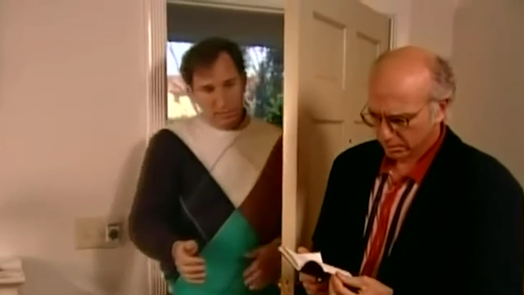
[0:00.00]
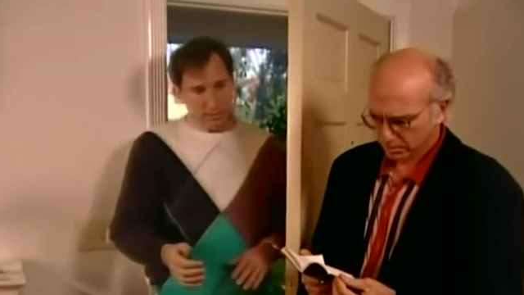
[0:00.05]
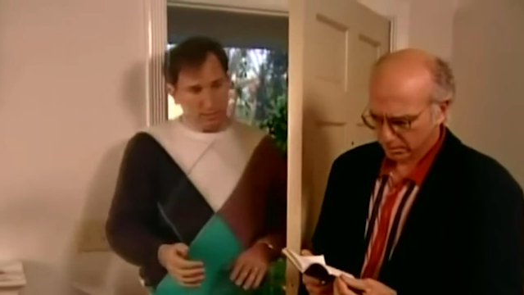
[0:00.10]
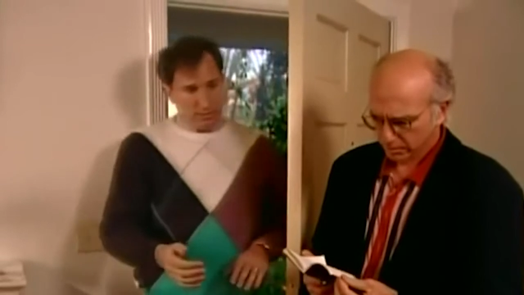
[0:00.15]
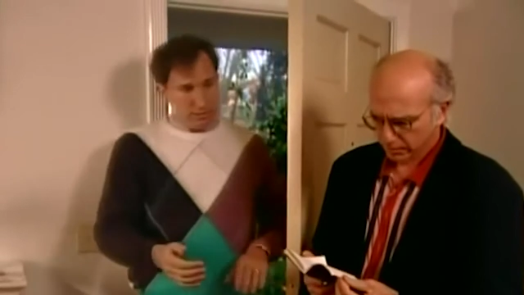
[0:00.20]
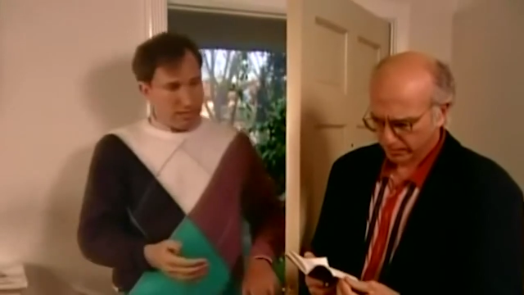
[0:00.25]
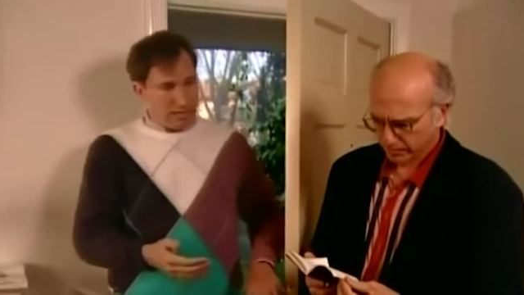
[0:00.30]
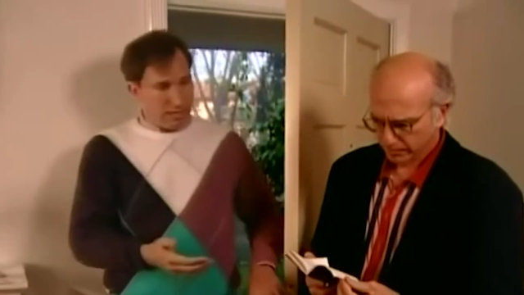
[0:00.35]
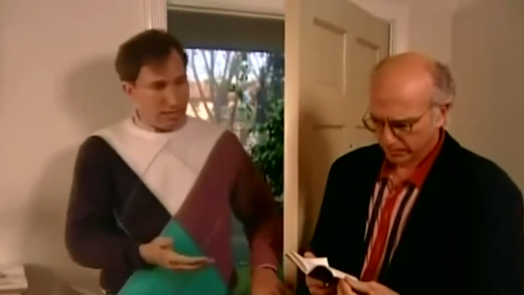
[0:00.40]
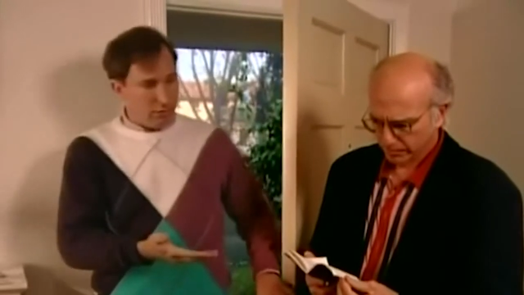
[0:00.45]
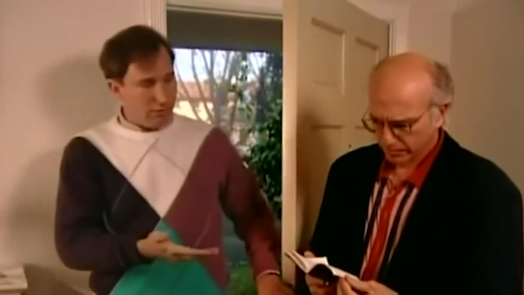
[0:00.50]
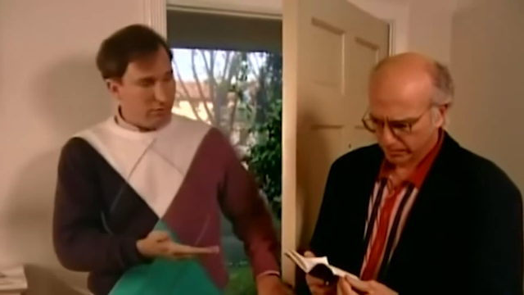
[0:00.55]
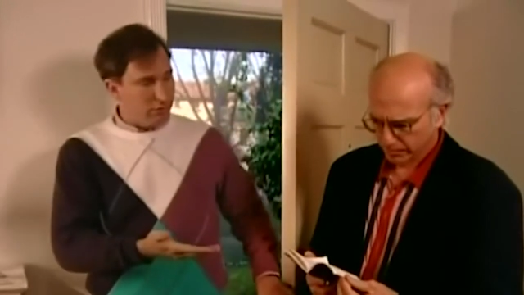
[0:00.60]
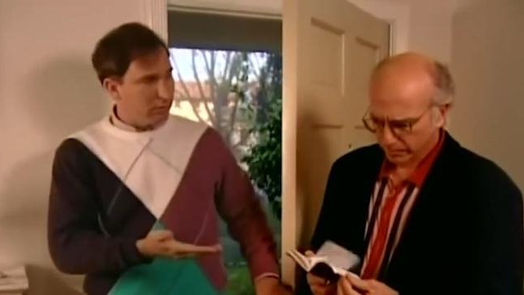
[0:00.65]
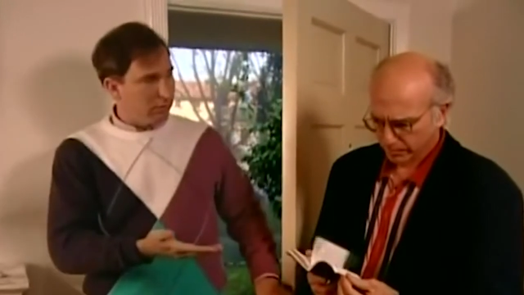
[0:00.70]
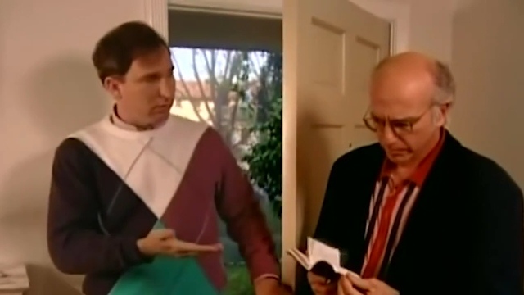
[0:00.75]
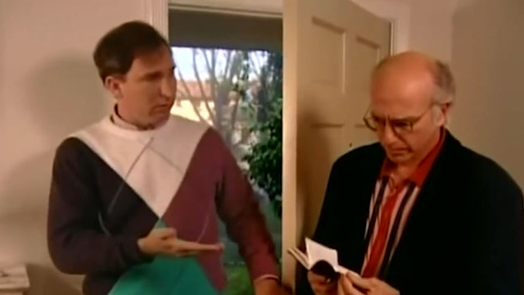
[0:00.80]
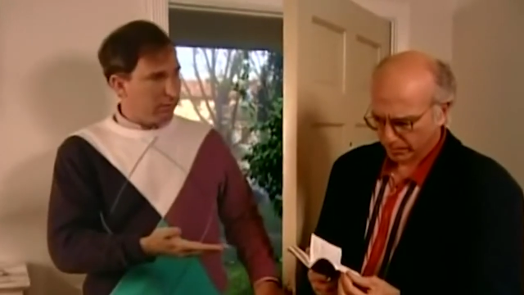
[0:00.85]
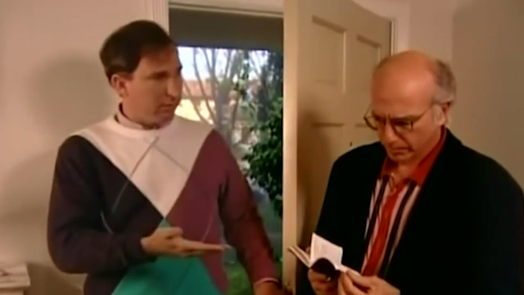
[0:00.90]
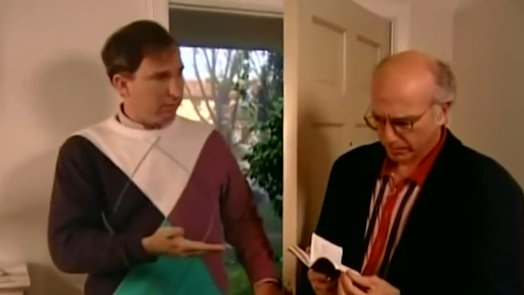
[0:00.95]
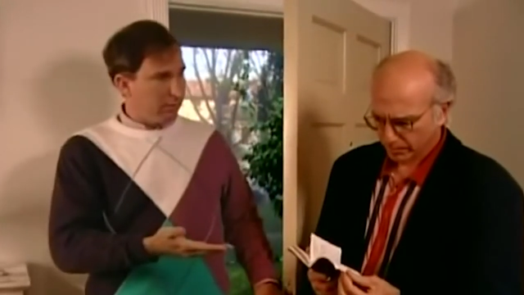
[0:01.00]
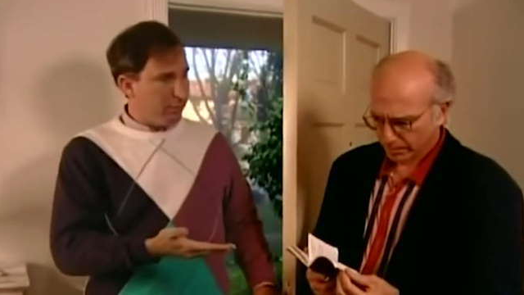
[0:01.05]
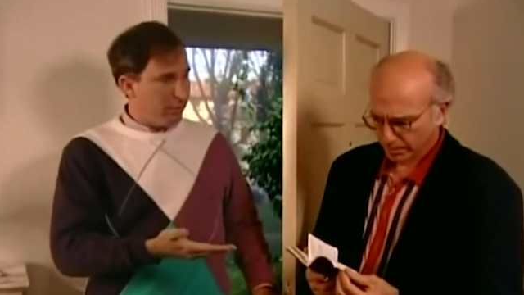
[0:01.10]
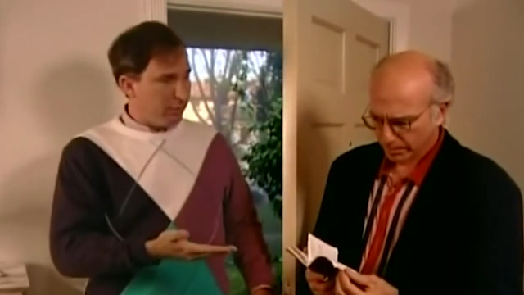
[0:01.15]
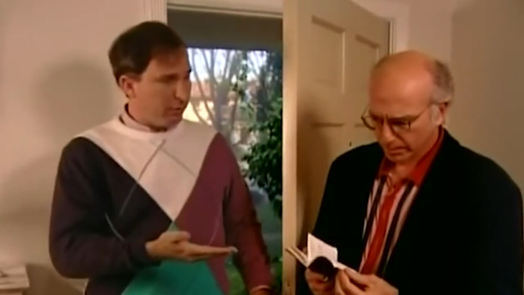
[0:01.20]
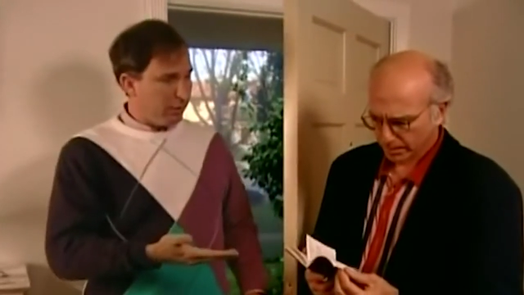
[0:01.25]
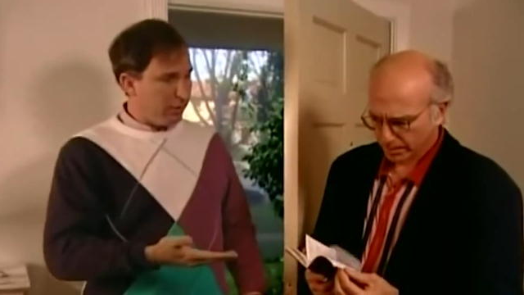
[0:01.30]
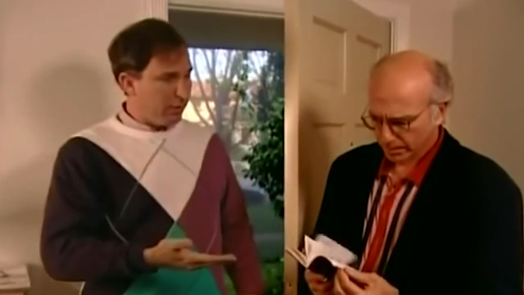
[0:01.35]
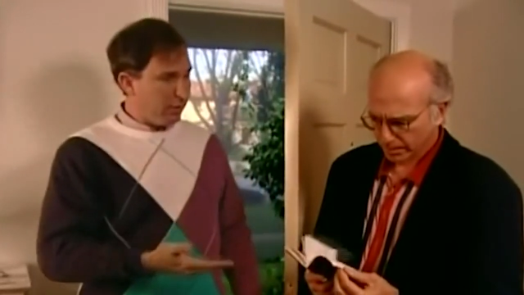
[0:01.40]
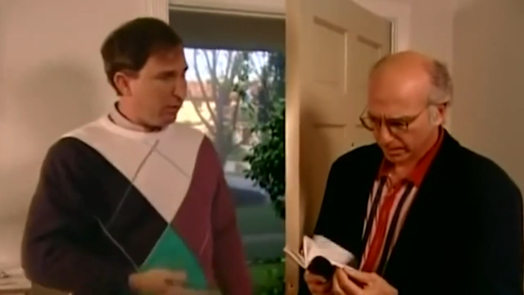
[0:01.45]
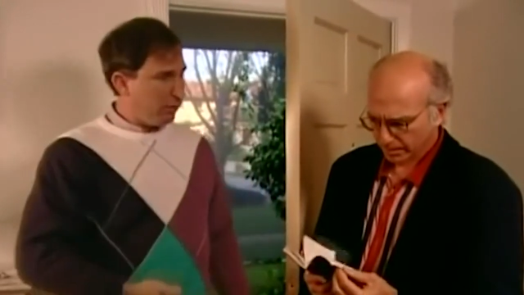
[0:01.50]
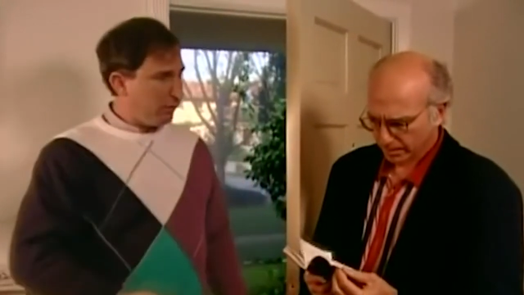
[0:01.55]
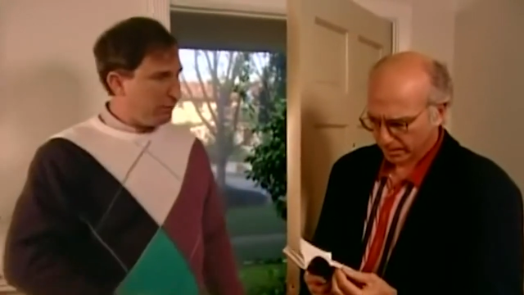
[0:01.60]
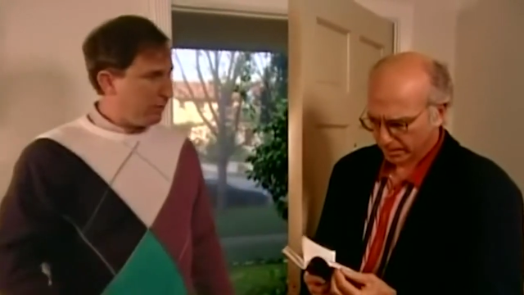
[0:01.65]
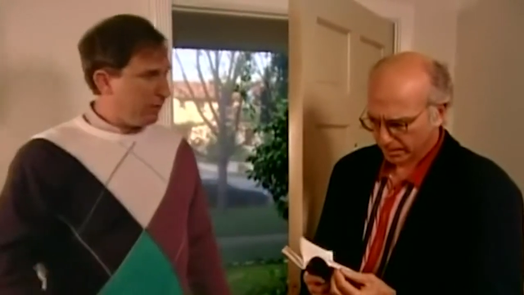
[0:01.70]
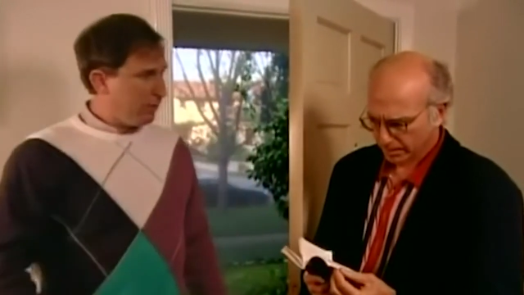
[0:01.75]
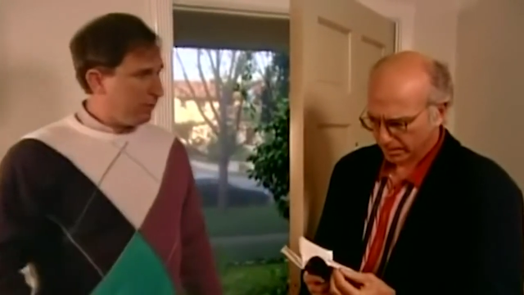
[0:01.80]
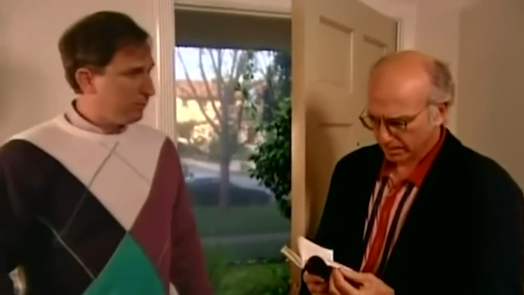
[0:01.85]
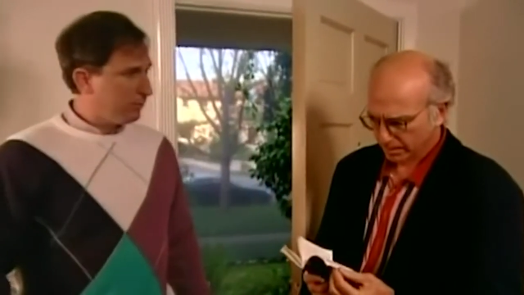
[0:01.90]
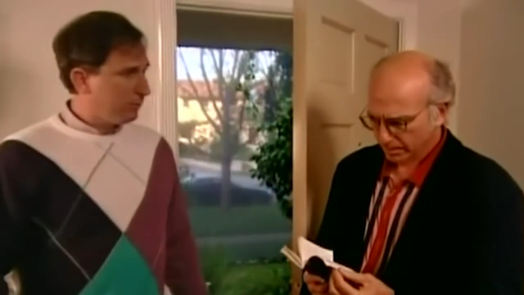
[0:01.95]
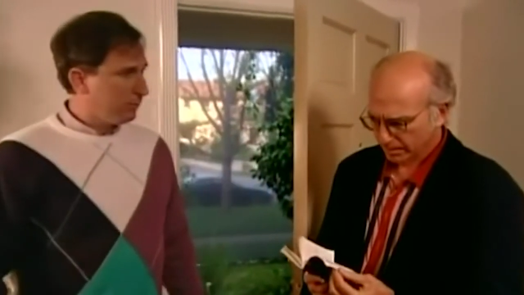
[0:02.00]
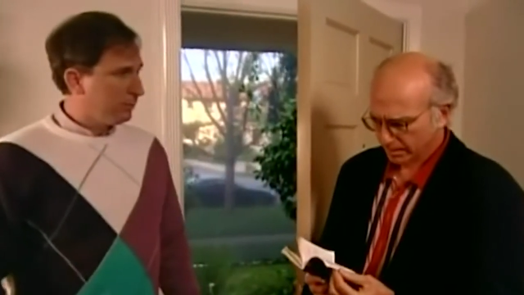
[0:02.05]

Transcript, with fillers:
Speaker 1: Does that look familiar at all to you?